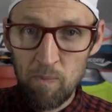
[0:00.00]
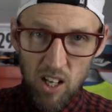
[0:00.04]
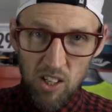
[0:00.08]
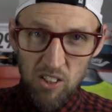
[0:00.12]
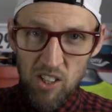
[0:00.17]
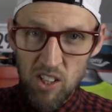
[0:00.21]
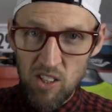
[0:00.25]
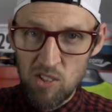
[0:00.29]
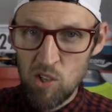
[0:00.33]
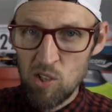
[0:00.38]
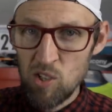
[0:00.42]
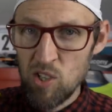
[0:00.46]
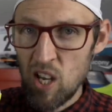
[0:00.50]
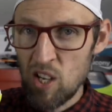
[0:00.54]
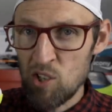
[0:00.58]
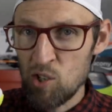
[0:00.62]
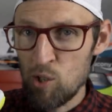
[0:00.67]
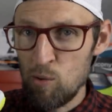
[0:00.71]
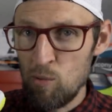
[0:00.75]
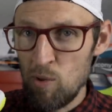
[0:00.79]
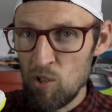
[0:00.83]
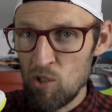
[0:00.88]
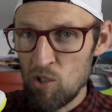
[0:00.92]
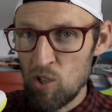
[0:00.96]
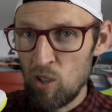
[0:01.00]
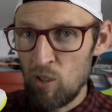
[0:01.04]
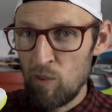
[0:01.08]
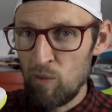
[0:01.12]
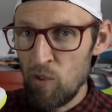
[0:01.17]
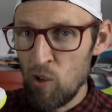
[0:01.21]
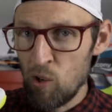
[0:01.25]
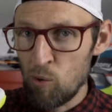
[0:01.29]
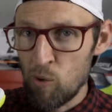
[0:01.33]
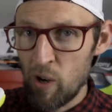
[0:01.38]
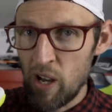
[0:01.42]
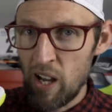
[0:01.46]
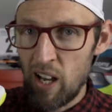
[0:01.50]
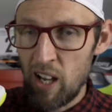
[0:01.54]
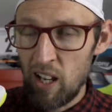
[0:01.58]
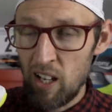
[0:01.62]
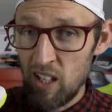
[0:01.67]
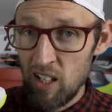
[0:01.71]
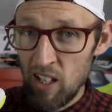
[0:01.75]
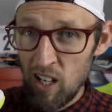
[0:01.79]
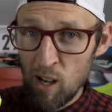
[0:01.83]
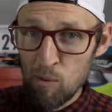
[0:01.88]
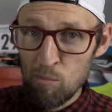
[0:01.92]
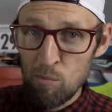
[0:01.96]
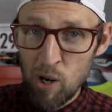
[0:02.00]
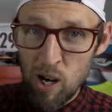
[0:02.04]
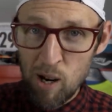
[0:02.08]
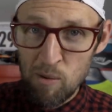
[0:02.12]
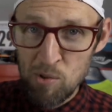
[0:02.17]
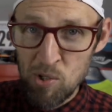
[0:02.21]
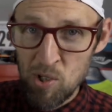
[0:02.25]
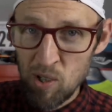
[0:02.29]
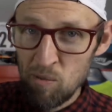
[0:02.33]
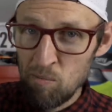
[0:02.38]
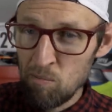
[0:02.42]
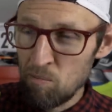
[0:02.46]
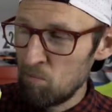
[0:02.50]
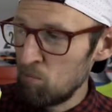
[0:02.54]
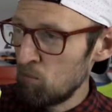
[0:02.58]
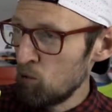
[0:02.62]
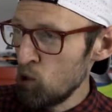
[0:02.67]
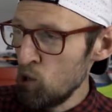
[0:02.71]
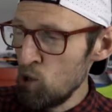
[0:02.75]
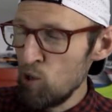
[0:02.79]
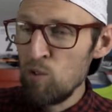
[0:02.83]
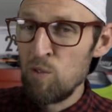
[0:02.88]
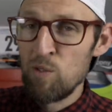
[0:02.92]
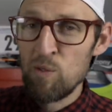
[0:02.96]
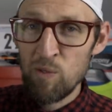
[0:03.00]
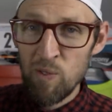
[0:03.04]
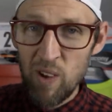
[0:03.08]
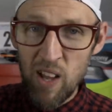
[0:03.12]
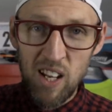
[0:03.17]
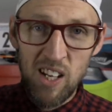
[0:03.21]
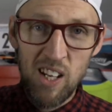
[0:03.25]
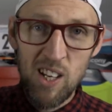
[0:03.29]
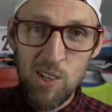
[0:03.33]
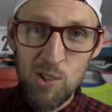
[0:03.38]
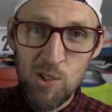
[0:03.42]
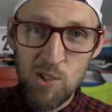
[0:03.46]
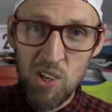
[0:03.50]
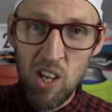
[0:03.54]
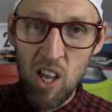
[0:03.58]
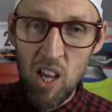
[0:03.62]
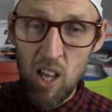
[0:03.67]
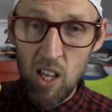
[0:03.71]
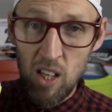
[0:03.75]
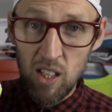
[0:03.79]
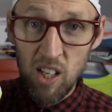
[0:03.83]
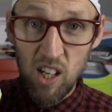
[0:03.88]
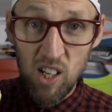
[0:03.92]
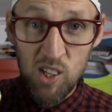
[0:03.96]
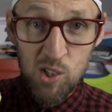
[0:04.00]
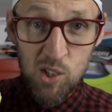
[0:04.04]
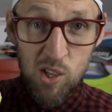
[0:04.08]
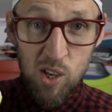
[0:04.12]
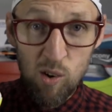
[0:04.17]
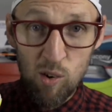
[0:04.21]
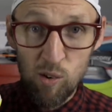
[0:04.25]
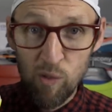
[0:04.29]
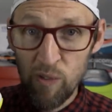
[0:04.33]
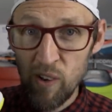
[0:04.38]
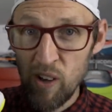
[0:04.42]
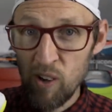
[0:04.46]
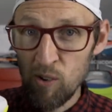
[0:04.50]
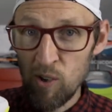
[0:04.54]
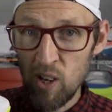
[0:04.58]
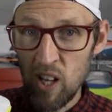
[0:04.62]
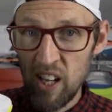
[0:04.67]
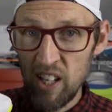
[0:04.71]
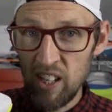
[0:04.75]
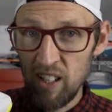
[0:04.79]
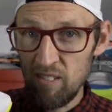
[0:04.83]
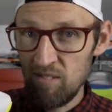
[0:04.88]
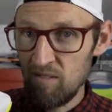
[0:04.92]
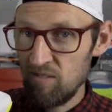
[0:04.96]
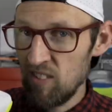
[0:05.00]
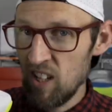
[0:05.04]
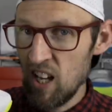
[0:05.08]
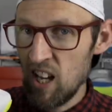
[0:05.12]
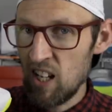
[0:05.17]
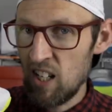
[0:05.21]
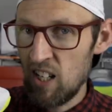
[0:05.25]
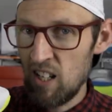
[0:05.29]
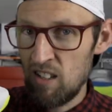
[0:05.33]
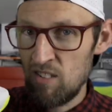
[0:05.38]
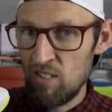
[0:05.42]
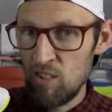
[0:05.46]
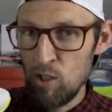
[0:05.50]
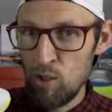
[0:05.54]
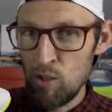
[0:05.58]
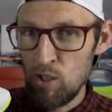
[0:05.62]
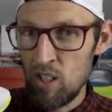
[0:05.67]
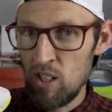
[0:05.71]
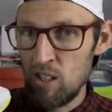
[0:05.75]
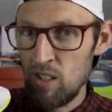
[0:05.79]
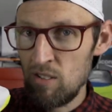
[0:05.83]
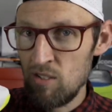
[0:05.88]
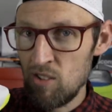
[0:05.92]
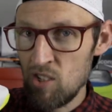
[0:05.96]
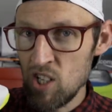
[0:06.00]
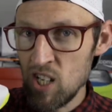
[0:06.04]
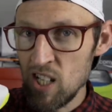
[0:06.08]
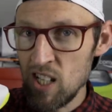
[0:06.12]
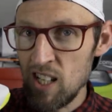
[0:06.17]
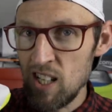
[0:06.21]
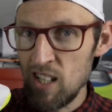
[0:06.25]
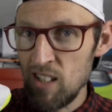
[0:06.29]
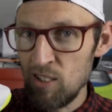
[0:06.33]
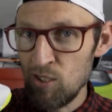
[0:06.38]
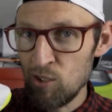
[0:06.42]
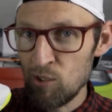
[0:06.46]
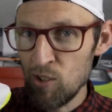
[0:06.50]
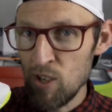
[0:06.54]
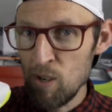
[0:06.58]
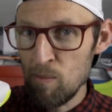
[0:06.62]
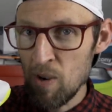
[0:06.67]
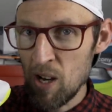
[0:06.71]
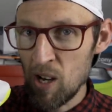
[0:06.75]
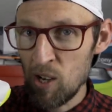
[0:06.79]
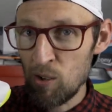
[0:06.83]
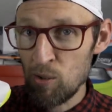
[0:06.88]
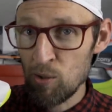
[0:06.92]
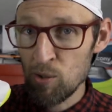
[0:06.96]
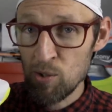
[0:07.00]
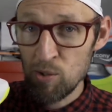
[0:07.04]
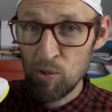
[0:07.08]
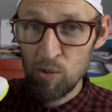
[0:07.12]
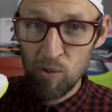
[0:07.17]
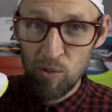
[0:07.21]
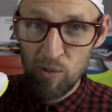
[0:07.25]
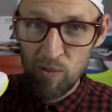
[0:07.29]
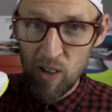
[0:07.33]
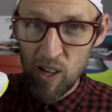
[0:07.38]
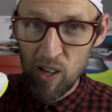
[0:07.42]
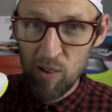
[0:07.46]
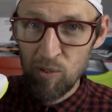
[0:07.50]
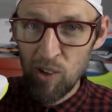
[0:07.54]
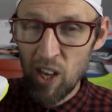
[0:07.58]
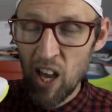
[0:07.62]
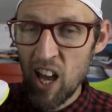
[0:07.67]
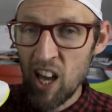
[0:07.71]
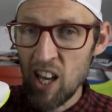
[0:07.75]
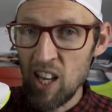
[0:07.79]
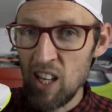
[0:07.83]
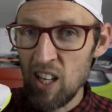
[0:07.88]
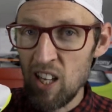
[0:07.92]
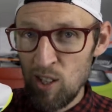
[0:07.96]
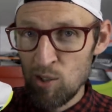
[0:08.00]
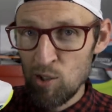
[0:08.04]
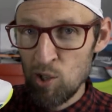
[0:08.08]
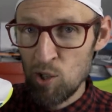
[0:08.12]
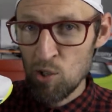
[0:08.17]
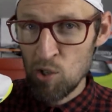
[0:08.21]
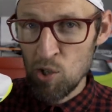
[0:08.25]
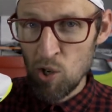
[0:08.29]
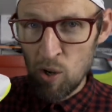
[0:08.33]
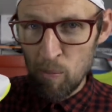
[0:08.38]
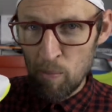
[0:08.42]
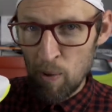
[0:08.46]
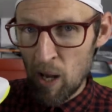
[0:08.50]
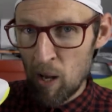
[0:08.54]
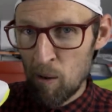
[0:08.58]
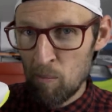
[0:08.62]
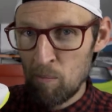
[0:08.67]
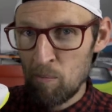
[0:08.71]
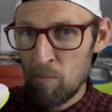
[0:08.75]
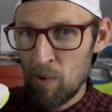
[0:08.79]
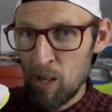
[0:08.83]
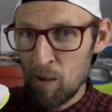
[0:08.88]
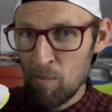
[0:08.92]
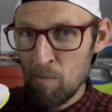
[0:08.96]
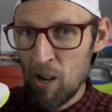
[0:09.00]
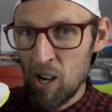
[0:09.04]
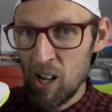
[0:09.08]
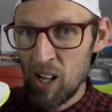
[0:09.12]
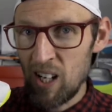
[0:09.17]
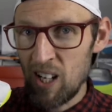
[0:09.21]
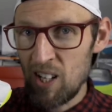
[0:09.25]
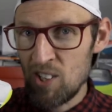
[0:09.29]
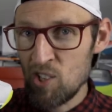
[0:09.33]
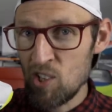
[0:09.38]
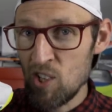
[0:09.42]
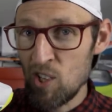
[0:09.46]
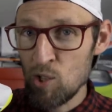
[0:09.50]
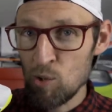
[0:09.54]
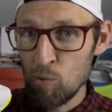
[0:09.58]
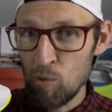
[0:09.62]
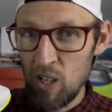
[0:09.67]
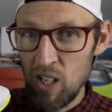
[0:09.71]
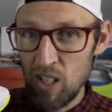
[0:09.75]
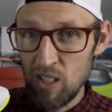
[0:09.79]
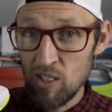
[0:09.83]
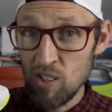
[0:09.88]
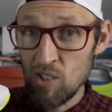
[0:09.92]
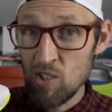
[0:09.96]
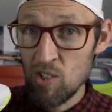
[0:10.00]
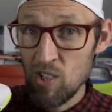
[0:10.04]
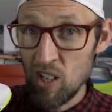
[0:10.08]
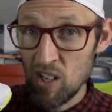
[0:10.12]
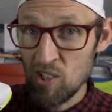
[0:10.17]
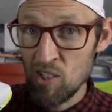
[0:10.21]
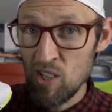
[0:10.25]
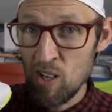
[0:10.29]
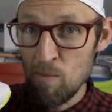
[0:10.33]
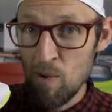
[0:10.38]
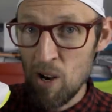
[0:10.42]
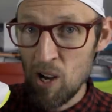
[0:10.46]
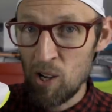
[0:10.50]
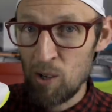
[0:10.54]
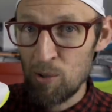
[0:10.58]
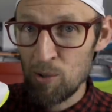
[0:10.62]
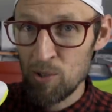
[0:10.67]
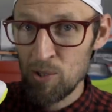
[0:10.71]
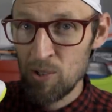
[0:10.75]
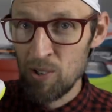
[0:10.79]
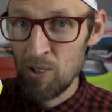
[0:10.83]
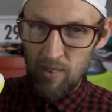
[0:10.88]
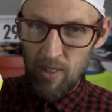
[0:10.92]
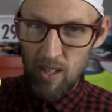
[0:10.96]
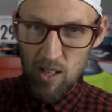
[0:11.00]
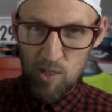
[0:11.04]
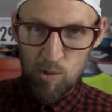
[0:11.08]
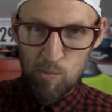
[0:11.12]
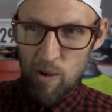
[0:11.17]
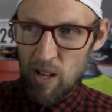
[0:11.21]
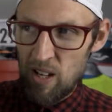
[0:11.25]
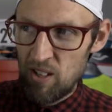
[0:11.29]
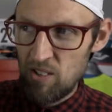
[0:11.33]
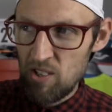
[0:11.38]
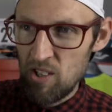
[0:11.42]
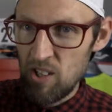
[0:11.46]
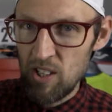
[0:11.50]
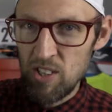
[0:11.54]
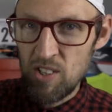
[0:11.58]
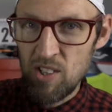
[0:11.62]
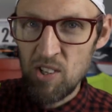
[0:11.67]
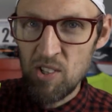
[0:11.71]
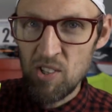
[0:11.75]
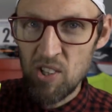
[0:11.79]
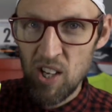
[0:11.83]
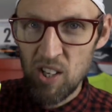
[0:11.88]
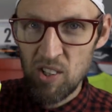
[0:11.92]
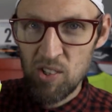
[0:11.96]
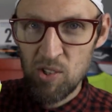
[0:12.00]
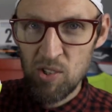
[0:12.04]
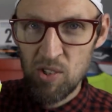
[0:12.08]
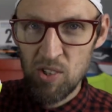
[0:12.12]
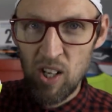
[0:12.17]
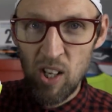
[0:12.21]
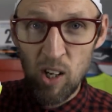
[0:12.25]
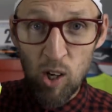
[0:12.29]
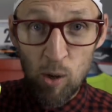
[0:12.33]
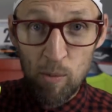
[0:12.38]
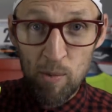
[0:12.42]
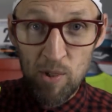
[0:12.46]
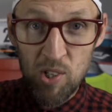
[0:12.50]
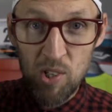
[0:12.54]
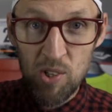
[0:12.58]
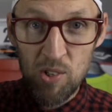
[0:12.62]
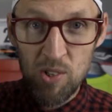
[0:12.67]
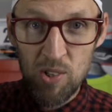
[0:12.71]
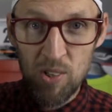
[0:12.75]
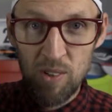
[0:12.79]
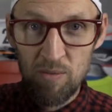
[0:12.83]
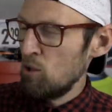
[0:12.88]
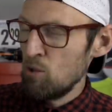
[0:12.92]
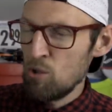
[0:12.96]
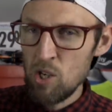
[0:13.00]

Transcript: I think it's a testament to the footwear and perhaps improved fitness that I still feel like getting out and doing a cheeky three miles or 5k to top up my mileage this week to 60 miles. That's about 96 kilometers.